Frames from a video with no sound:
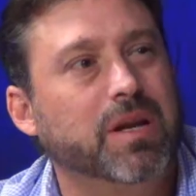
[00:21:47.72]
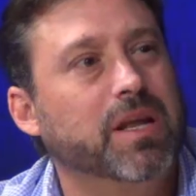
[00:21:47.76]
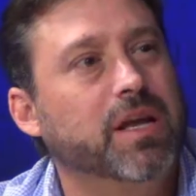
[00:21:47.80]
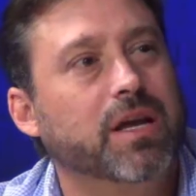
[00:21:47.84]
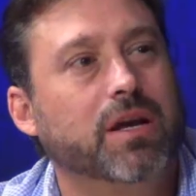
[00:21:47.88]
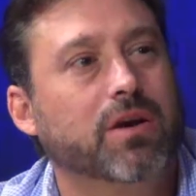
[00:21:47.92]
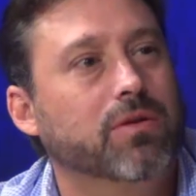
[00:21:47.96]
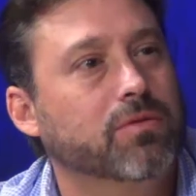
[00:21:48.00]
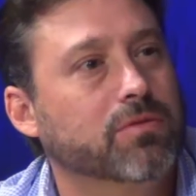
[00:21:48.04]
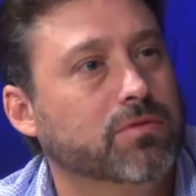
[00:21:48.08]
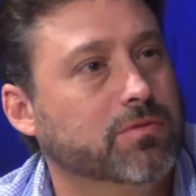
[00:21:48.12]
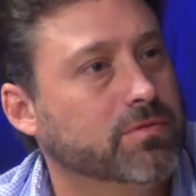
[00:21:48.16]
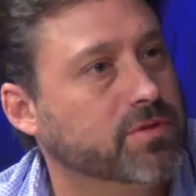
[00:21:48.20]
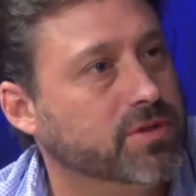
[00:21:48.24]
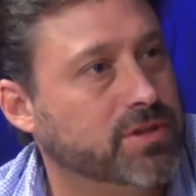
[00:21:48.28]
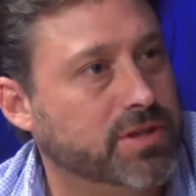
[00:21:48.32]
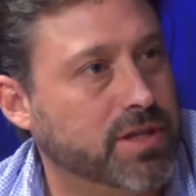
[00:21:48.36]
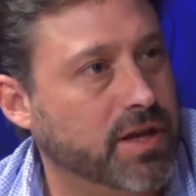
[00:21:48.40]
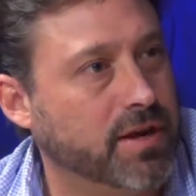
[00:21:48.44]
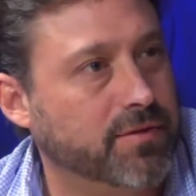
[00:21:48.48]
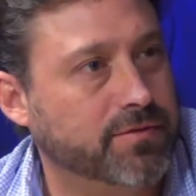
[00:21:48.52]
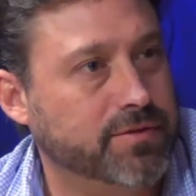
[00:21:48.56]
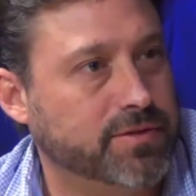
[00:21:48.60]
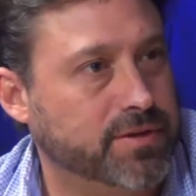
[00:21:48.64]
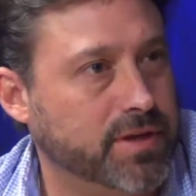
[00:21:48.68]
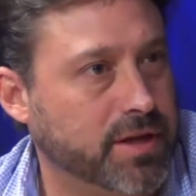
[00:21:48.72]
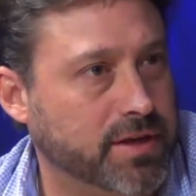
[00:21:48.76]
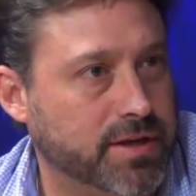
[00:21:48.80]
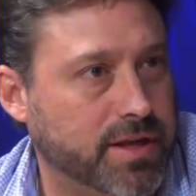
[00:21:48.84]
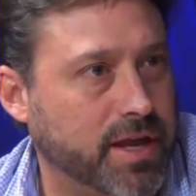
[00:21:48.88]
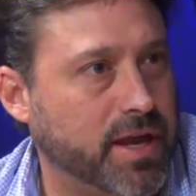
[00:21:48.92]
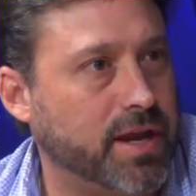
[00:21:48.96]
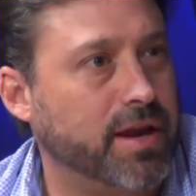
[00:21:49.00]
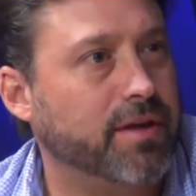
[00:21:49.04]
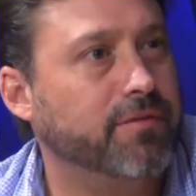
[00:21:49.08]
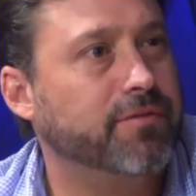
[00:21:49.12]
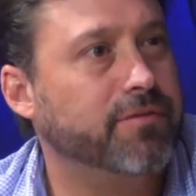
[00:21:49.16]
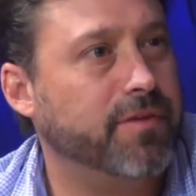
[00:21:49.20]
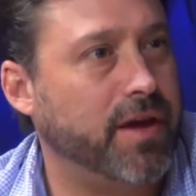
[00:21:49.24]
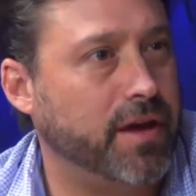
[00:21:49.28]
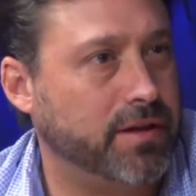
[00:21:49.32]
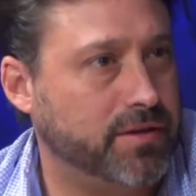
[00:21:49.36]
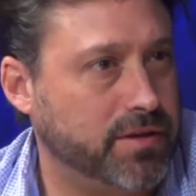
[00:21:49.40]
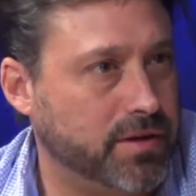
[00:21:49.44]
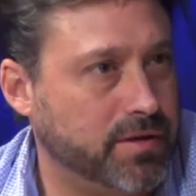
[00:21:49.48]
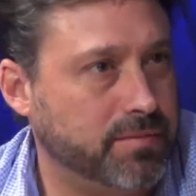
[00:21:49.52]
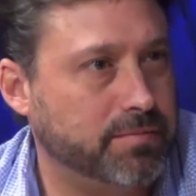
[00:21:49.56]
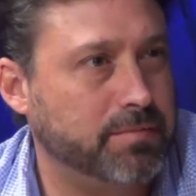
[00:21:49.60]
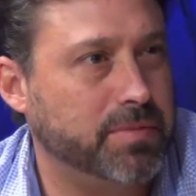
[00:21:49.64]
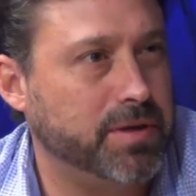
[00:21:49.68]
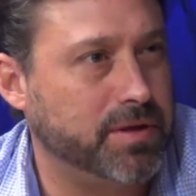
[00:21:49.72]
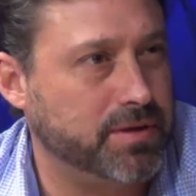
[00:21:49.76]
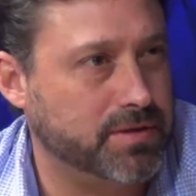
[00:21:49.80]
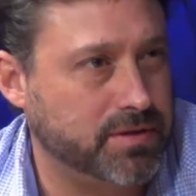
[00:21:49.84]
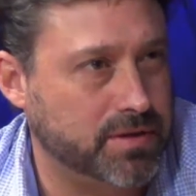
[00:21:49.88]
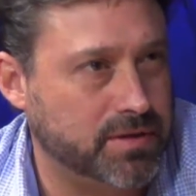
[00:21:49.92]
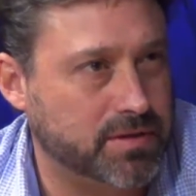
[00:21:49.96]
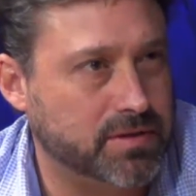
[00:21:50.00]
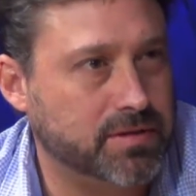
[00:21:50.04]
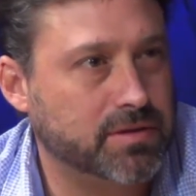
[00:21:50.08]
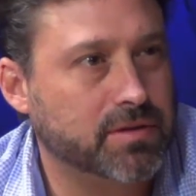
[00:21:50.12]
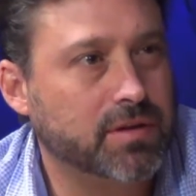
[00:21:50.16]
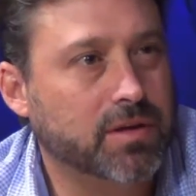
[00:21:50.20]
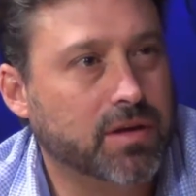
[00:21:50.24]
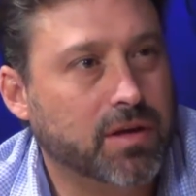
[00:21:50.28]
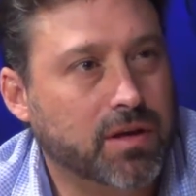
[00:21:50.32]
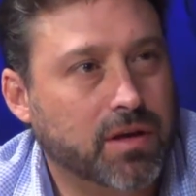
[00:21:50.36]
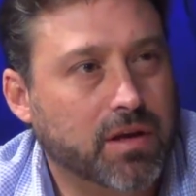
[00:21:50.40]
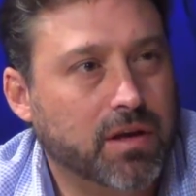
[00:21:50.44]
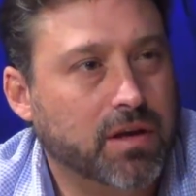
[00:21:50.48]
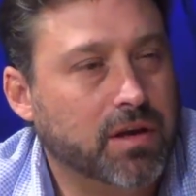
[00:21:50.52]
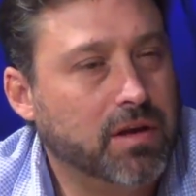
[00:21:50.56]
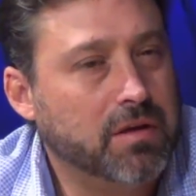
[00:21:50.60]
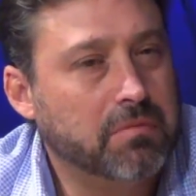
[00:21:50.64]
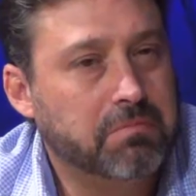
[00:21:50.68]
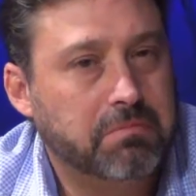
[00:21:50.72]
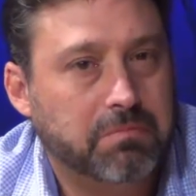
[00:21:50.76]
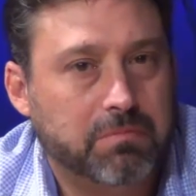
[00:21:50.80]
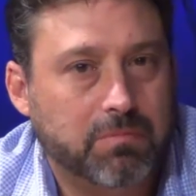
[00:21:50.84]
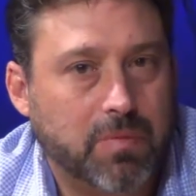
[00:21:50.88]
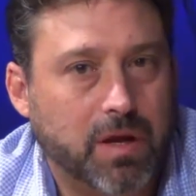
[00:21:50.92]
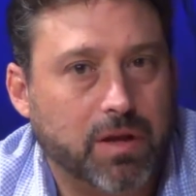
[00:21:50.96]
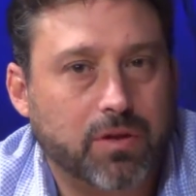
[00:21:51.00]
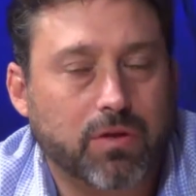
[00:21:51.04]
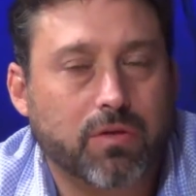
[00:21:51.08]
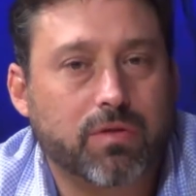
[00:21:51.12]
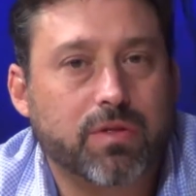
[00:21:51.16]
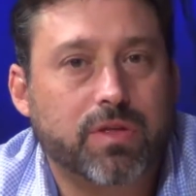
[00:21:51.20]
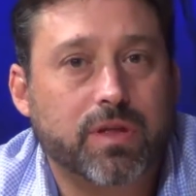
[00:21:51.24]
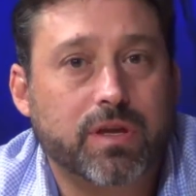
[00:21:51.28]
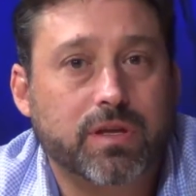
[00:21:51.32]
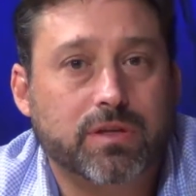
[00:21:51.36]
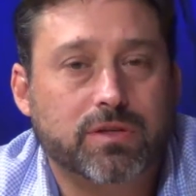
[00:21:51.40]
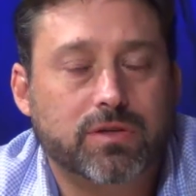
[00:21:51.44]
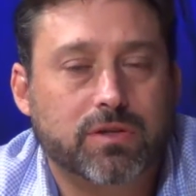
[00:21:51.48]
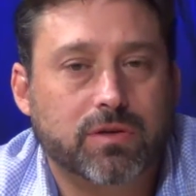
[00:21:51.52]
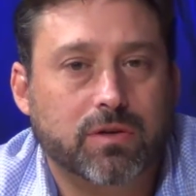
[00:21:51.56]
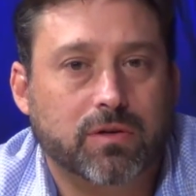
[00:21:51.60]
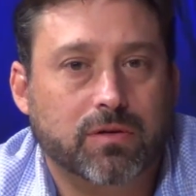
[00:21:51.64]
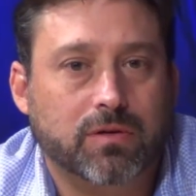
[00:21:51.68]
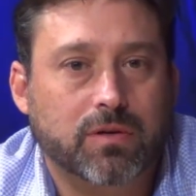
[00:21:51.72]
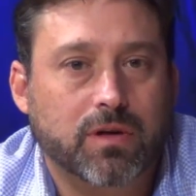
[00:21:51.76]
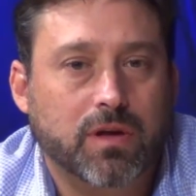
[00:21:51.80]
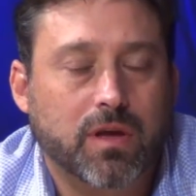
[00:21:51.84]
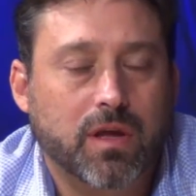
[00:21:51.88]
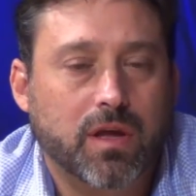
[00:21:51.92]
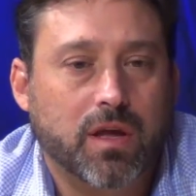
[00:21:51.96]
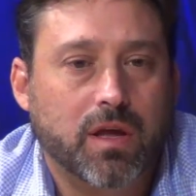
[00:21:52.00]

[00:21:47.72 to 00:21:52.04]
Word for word: legal stuffs that can affect the business. Okay. I don't think so.